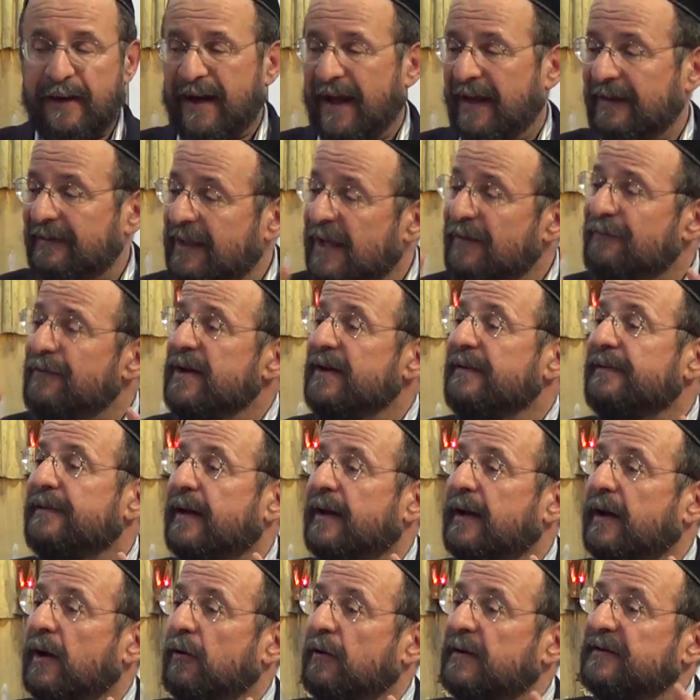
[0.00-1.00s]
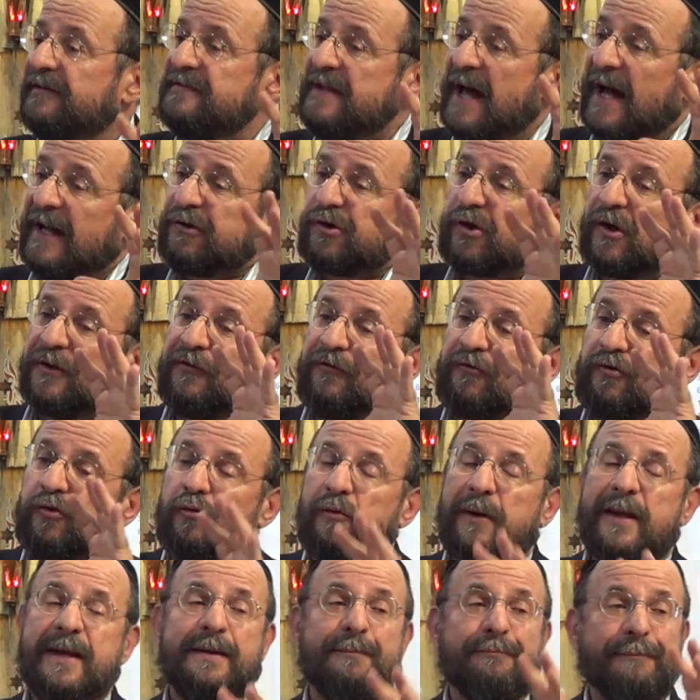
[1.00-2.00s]
And living there is not just
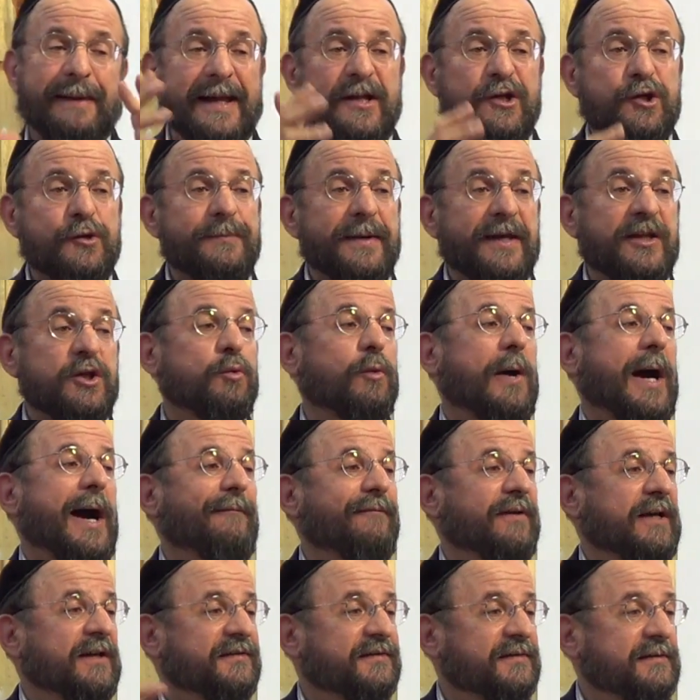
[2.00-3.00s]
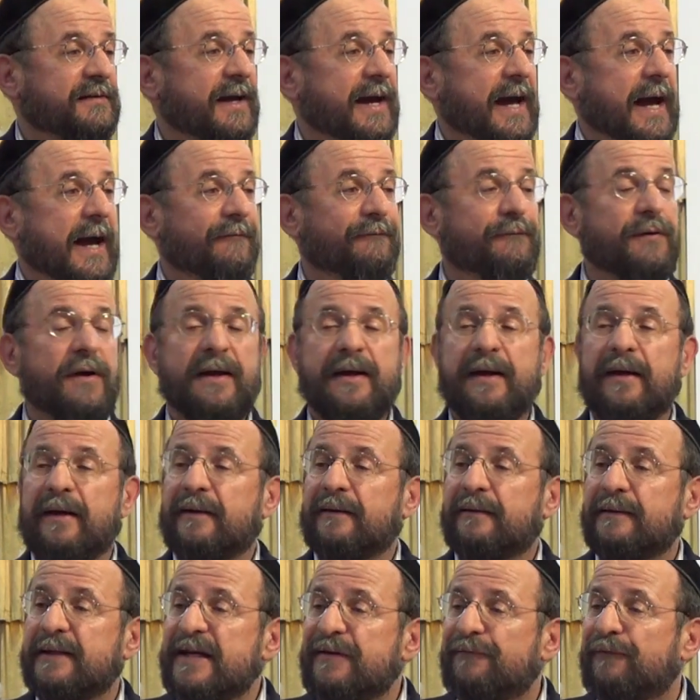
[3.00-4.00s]
Judah and Benjamin, you obviously have
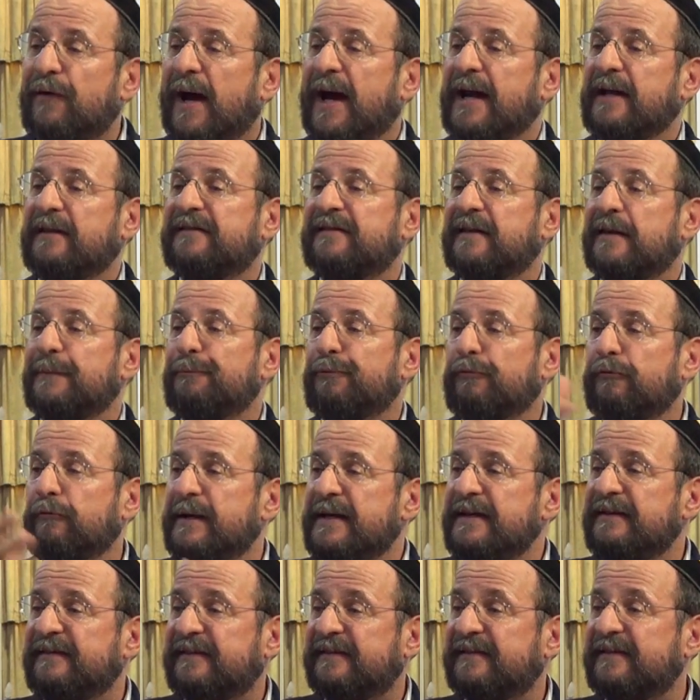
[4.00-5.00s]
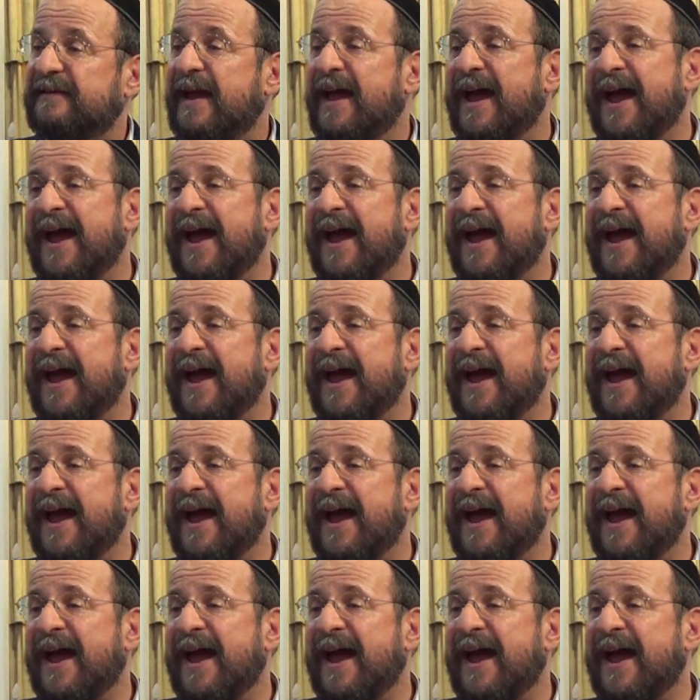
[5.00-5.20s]
Levites and priests,